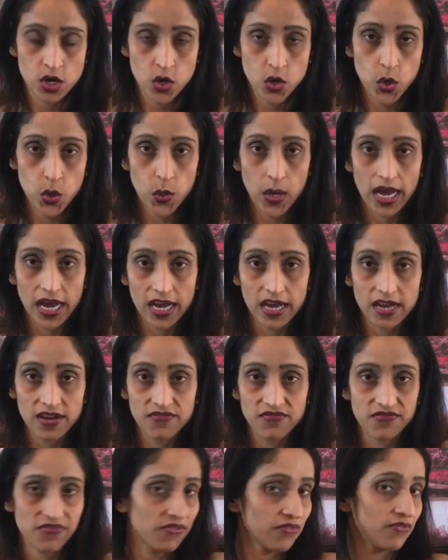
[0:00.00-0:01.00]
who
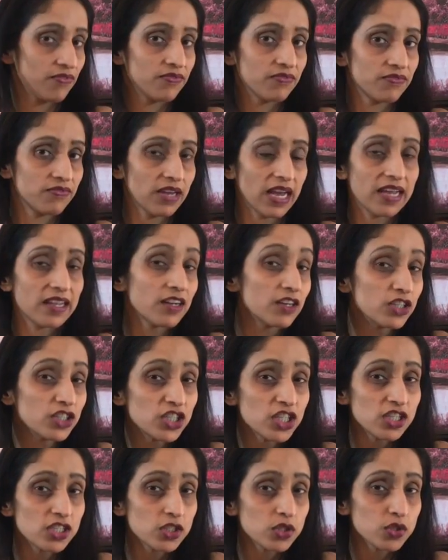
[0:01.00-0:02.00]
have
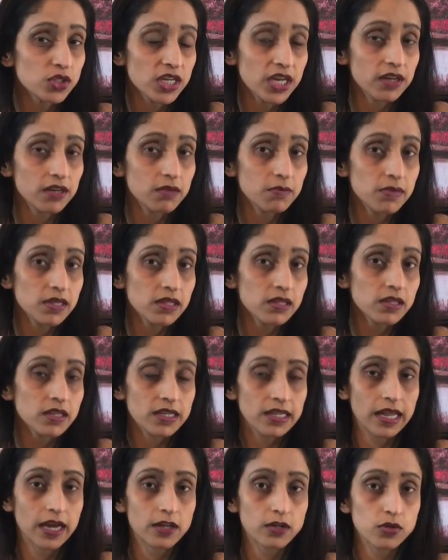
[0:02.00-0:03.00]
allergies to dairy milk,
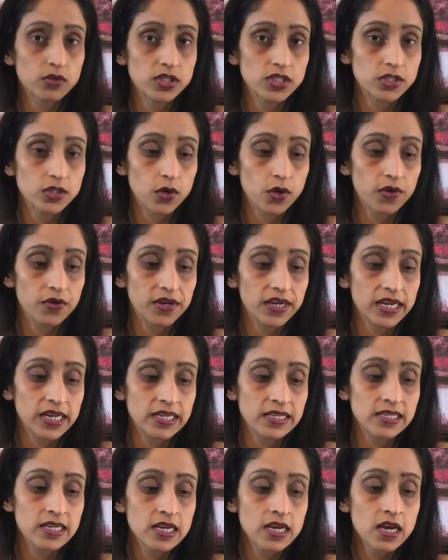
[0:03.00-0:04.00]
lactose
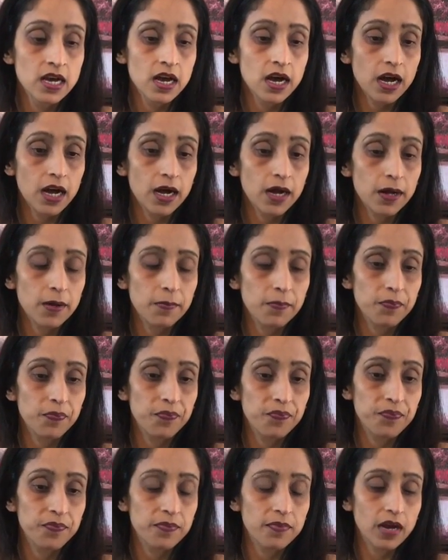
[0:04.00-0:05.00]
intolerant,
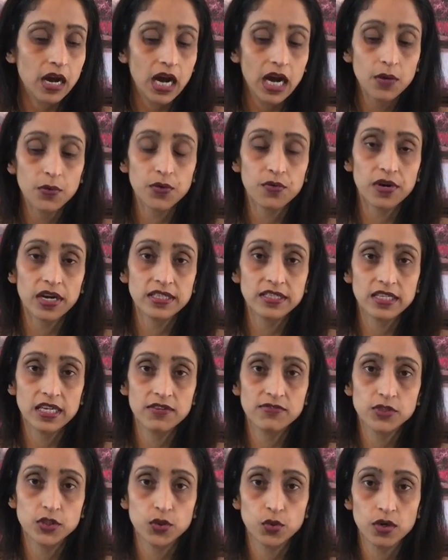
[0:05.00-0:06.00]
I would rather
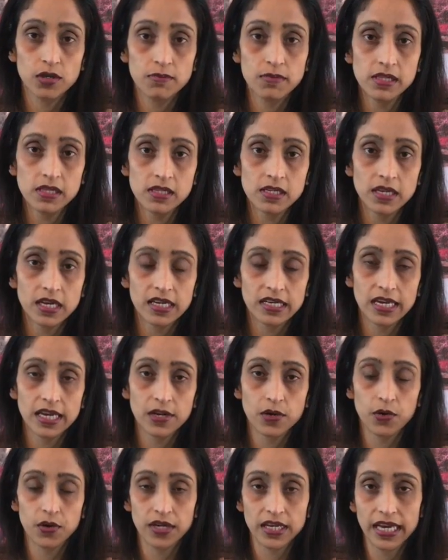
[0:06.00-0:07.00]
give soy milk.
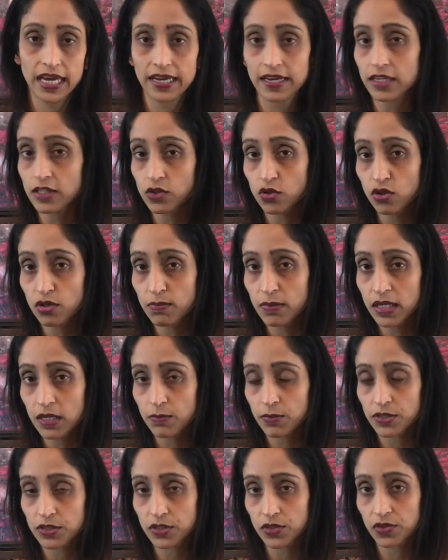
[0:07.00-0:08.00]
Again, organic soy milk,
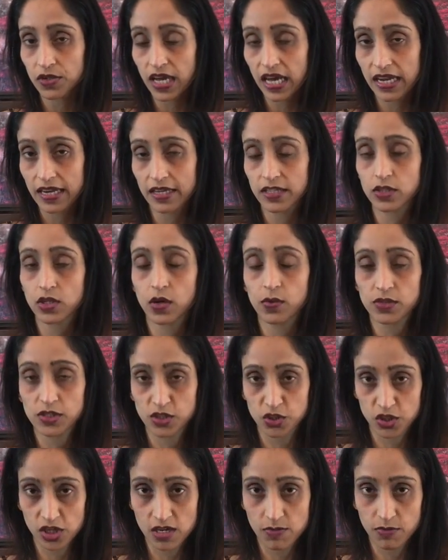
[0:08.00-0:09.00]
but organic is always
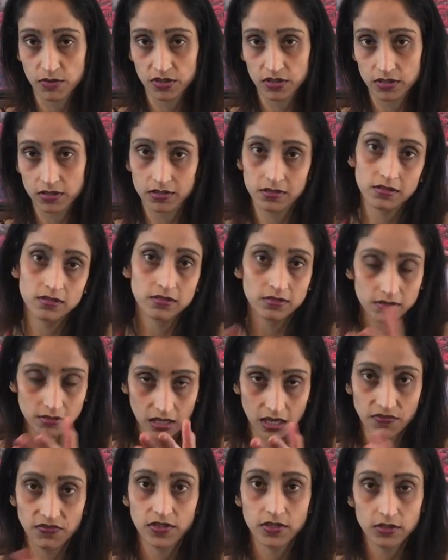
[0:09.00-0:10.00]
GMO in this.
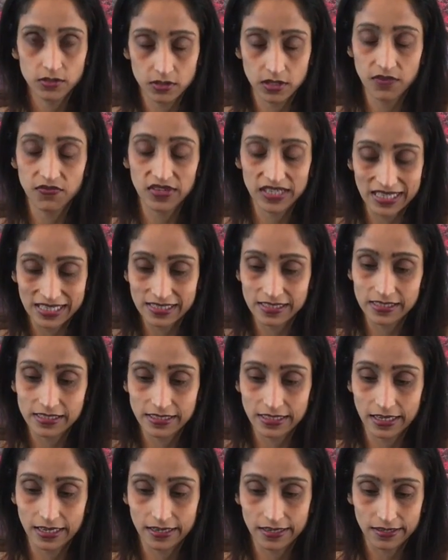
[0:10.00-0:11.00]
If it doesn't
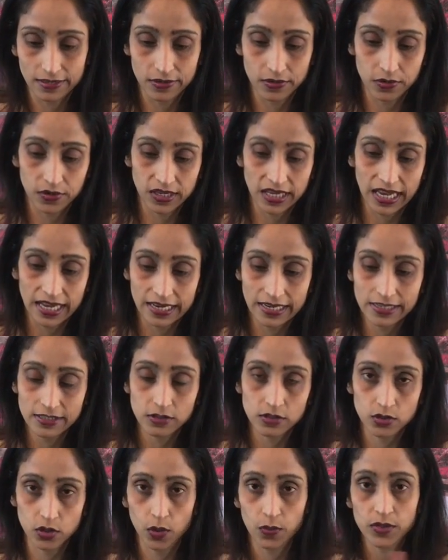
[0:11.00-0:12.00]
say, you know, organic,
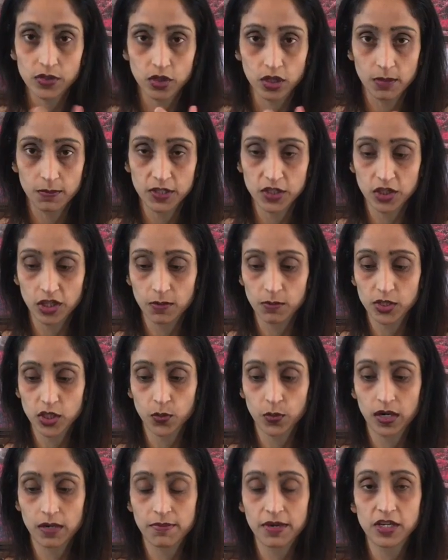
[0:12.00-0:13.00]
so it's always going to be GMO. So
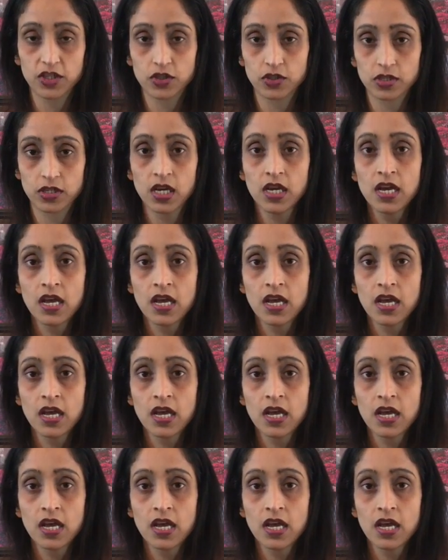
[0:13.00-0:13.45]
you want to make sure.